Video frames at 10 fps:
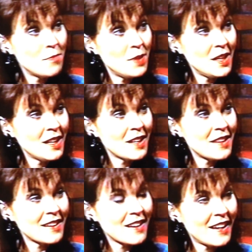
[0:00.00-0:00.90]
being
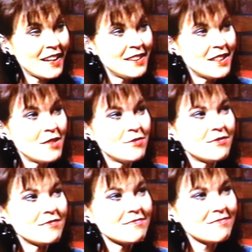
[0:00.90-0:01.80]
the kind
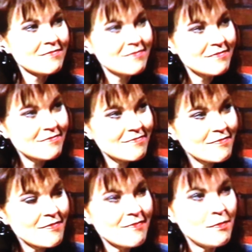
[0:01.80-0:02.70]

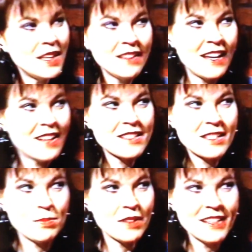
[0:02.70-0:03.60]
of mean,
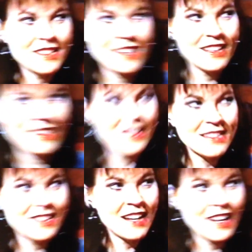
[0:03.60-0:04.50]
nasty place that it
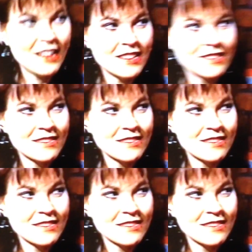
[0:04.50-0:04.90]
is today?